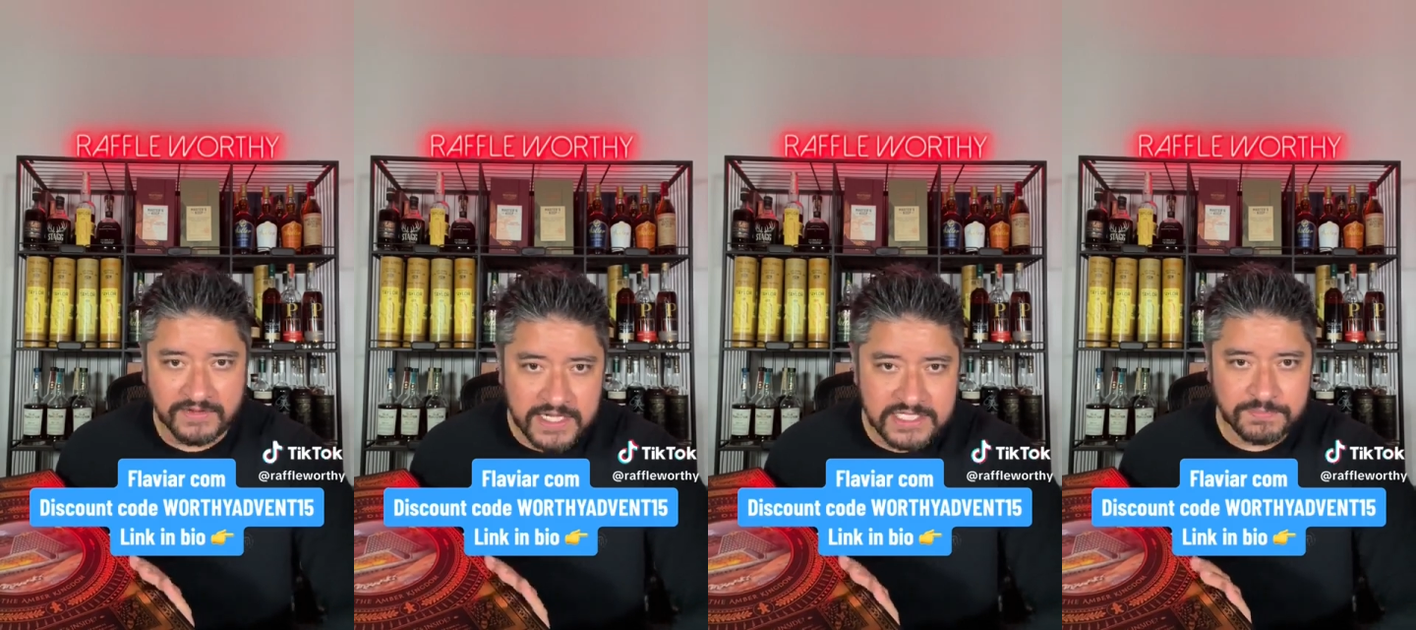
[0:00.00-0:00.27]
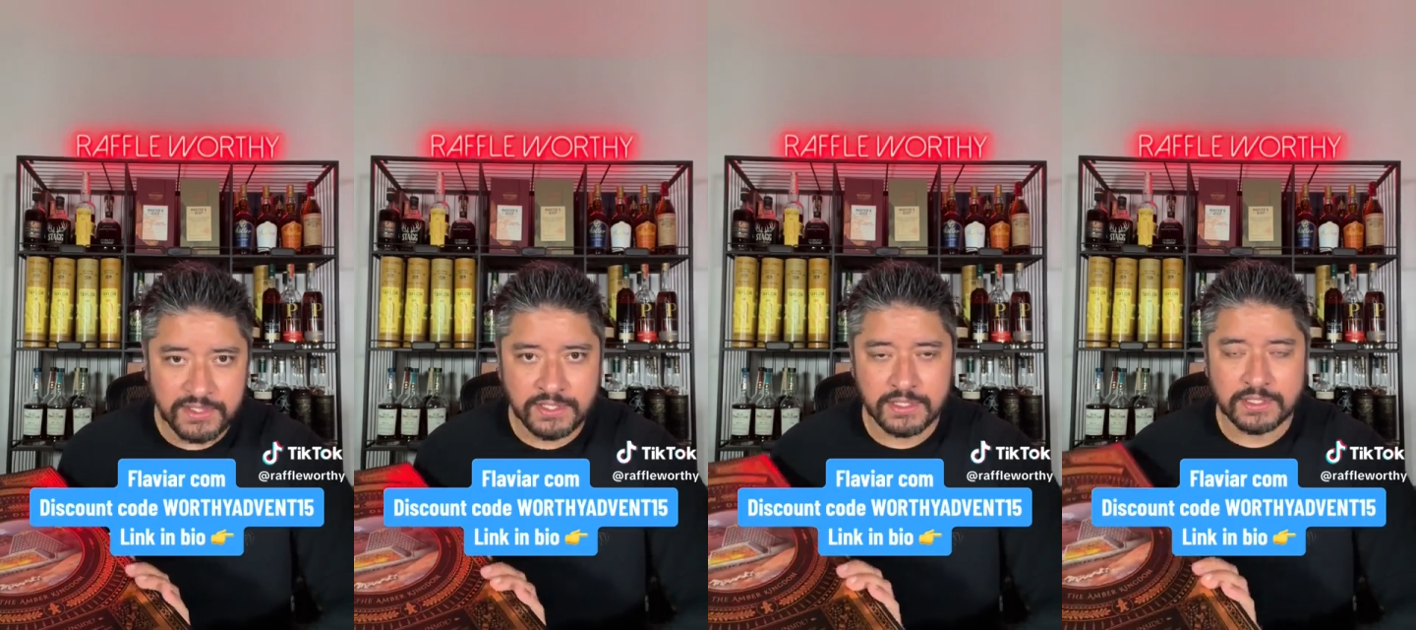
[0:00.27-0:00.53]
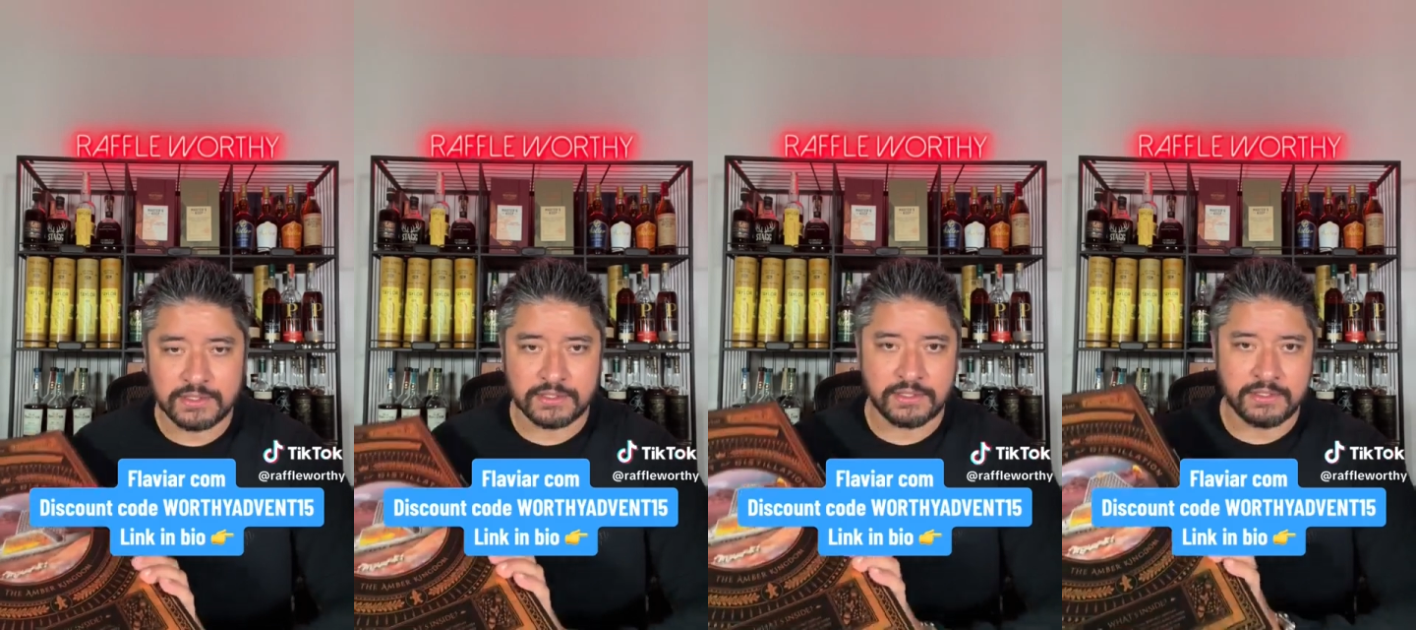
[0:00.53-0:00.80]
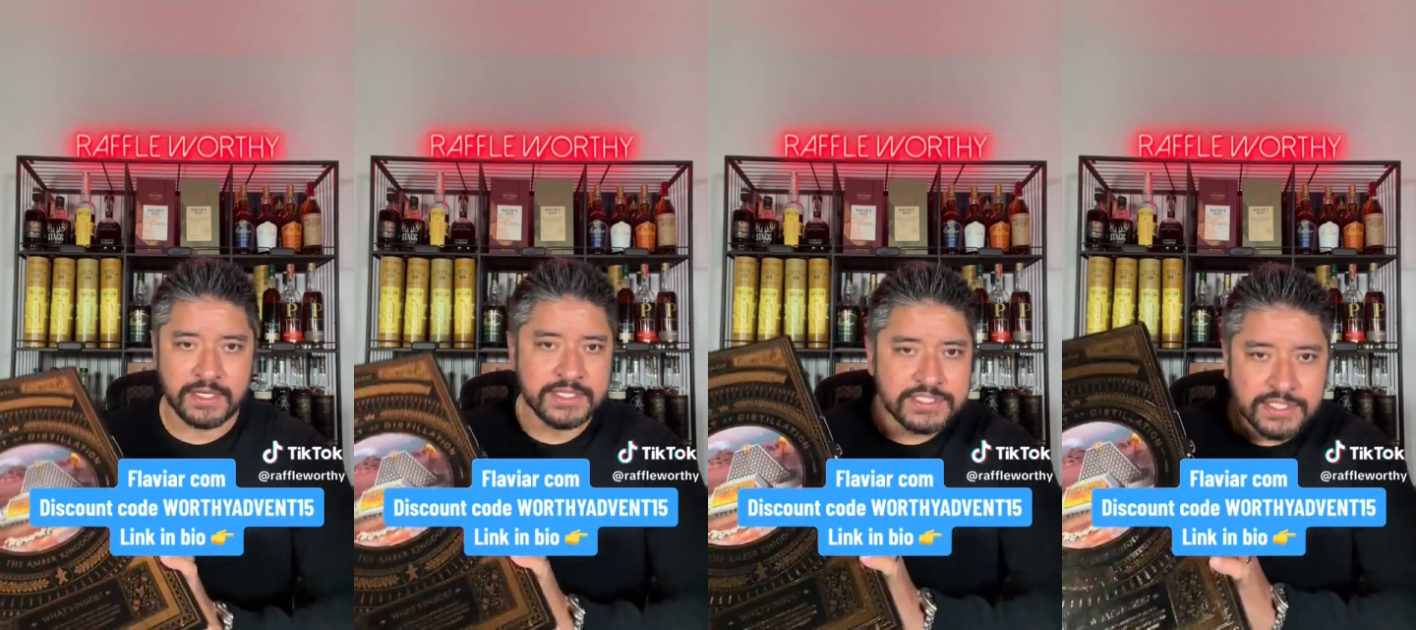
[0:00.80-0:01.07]
Facebook
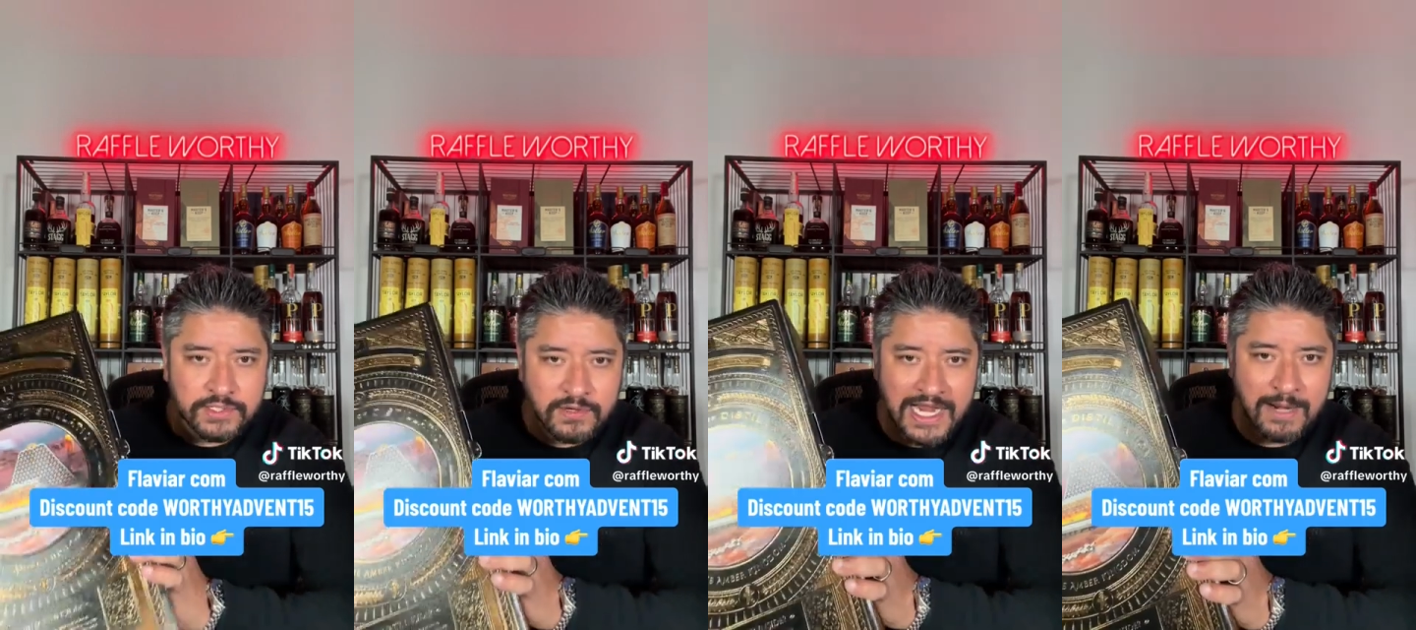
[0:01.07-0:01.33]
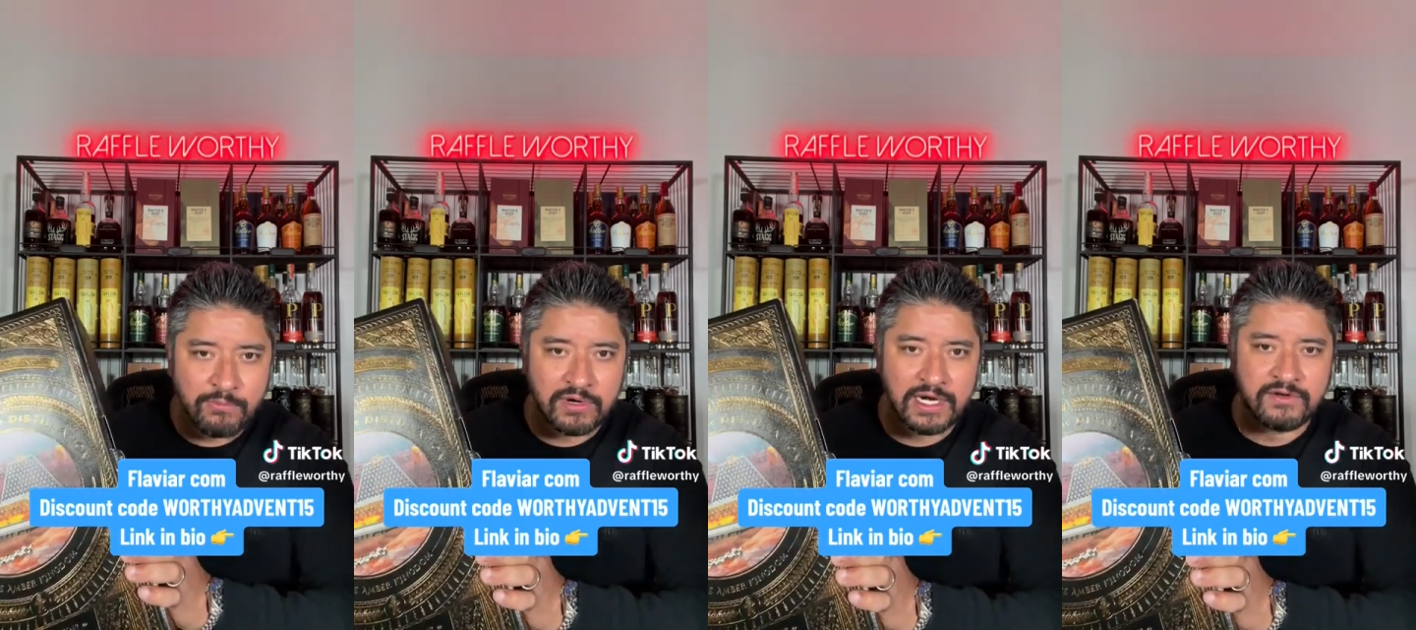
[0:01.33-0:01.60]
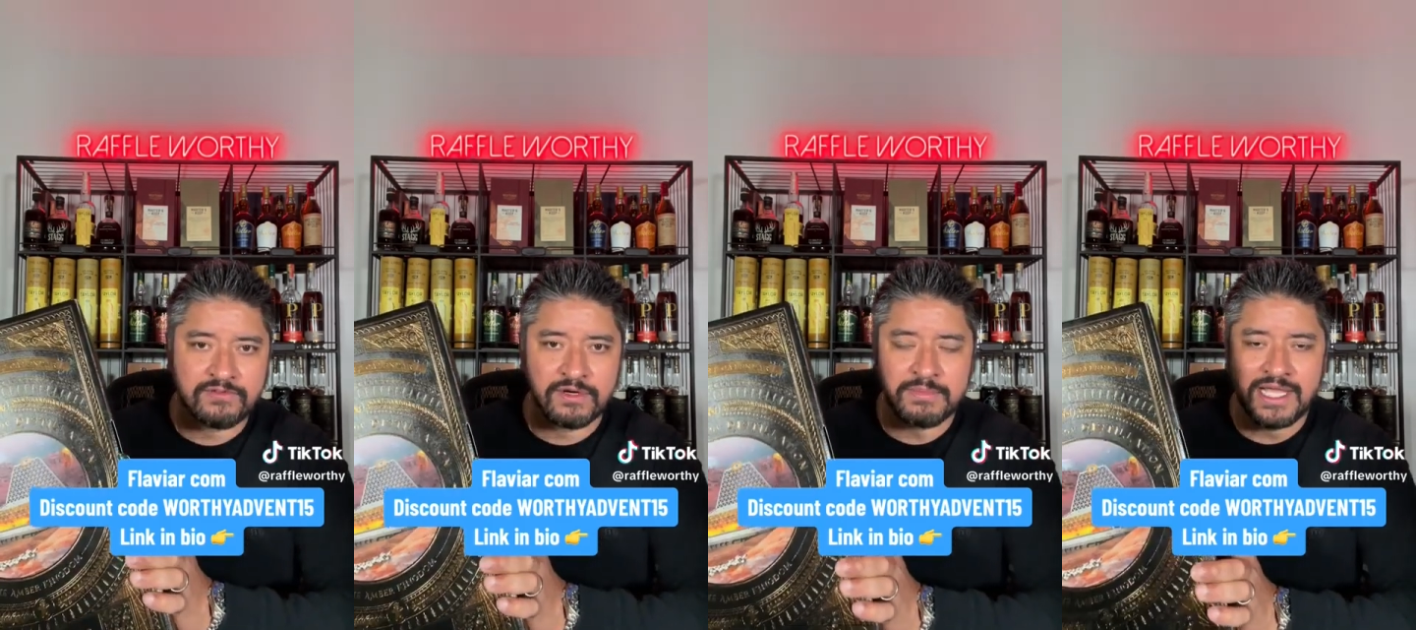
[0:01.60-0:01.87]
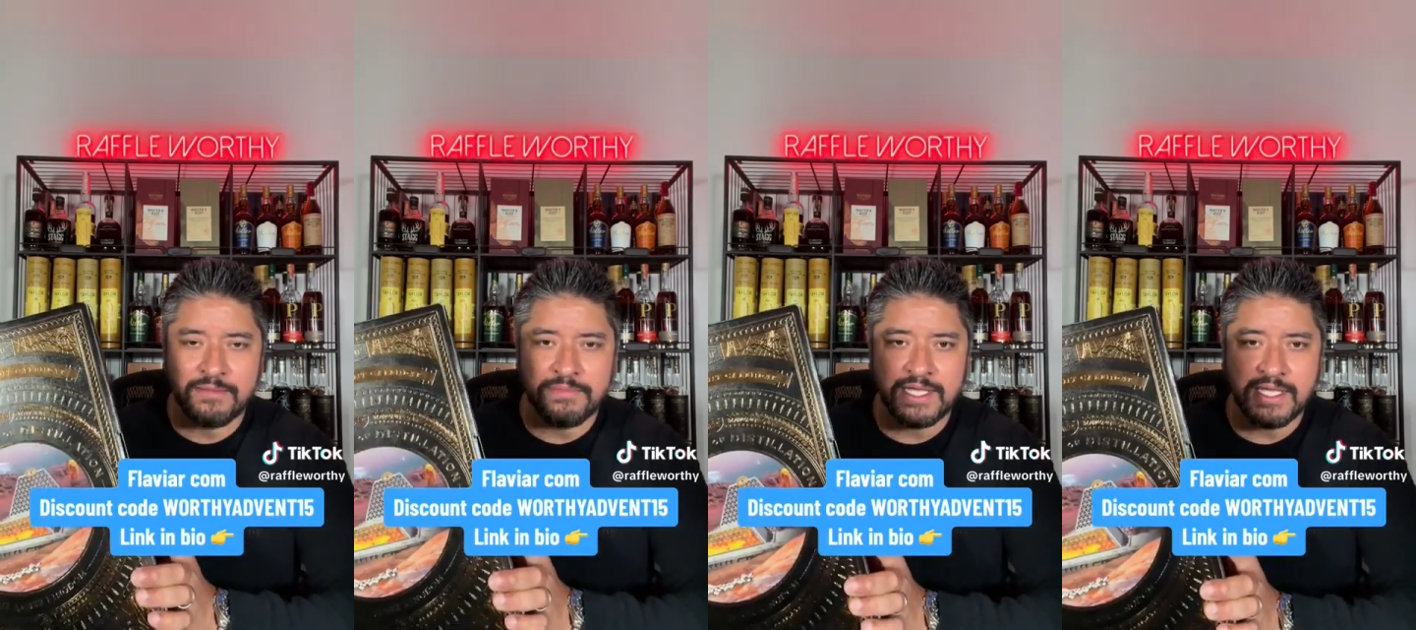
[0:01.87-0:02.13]
or Instagram, wherever it
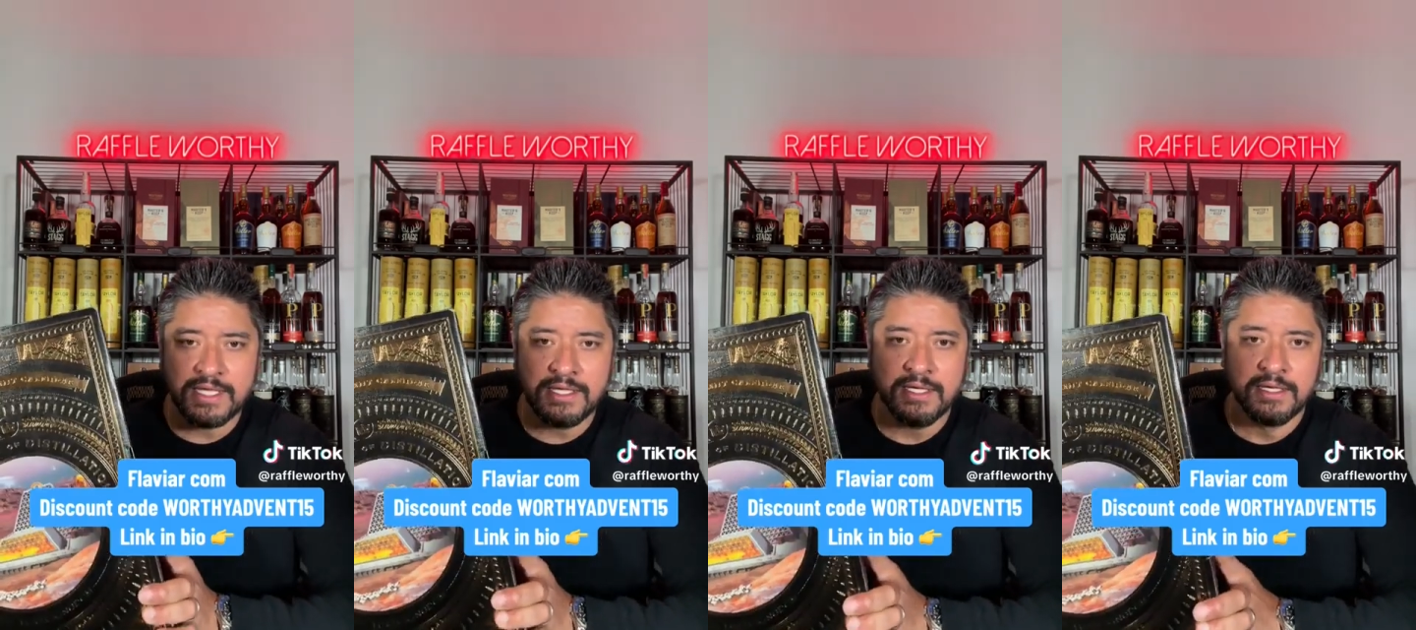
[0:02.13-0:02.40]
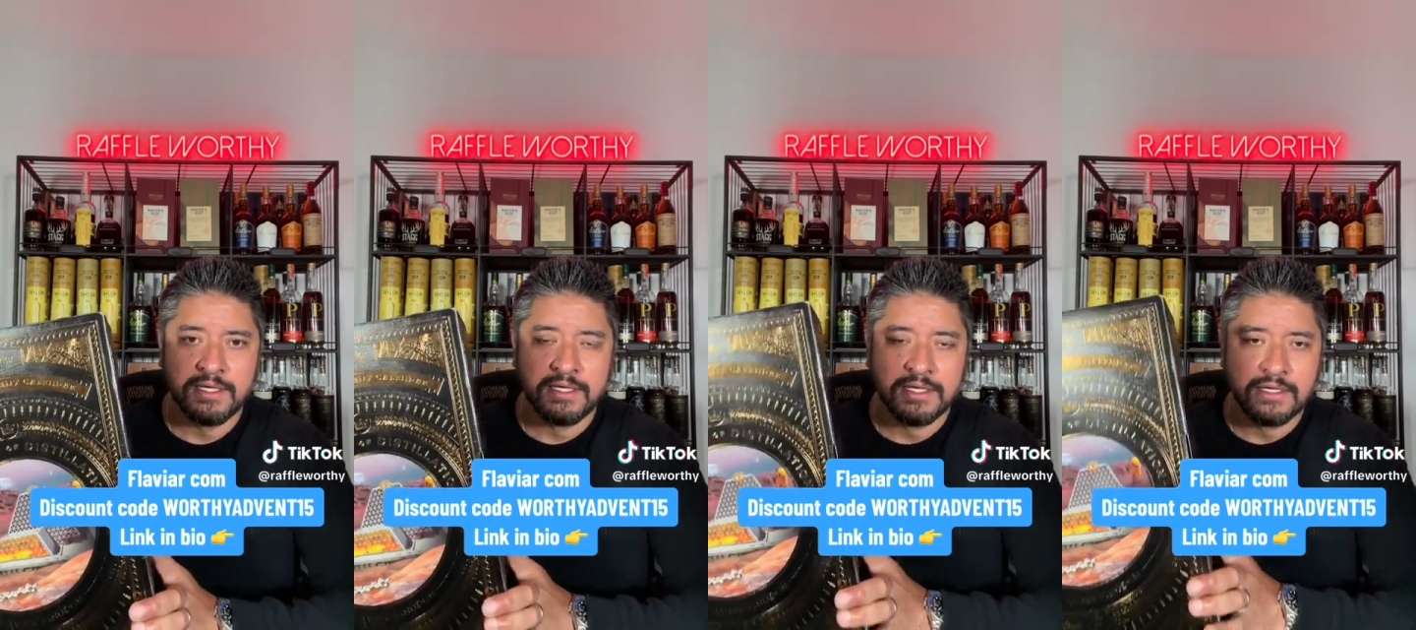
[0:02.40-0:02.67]
may be,